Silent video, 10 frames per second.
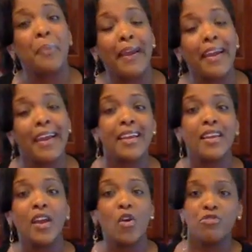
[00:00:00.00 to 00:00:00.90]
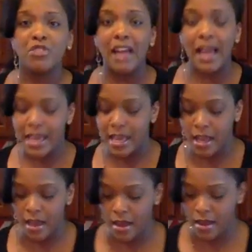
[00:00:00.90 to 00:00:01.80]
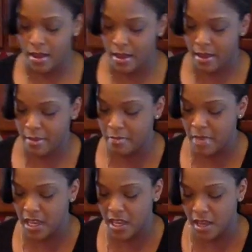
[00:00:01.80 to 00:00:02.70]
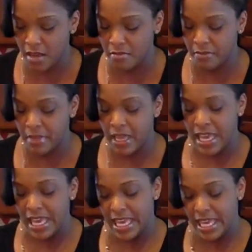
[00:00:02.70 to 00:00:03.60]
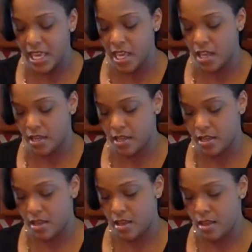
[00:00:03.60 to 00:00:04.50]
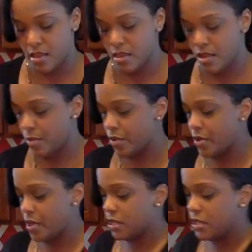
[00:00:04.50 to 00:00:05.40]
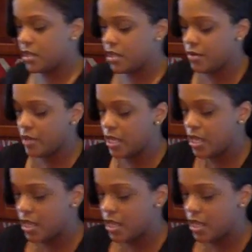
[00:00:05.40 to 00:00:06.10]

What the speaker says: pan over like medium heat, and then we're going to slowly